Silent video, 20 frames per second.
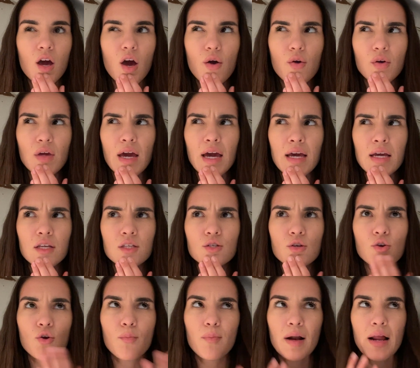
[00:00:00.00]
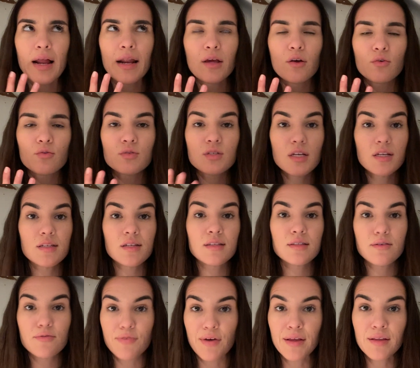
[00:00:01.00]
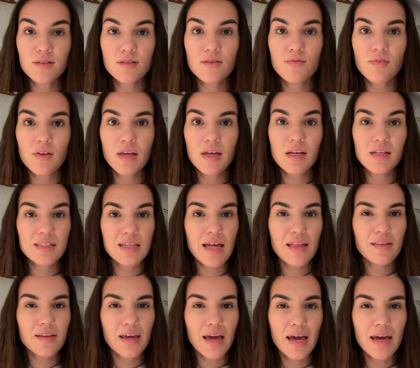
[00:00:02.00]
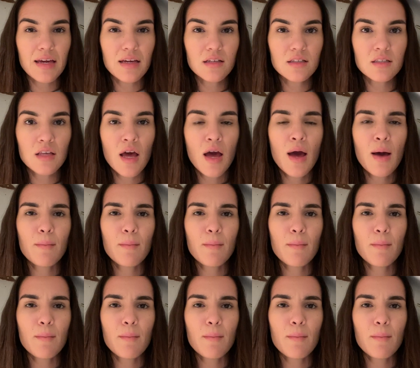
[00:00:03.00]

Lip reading: Okay, so you're planning on sitting defensively. Is that the case?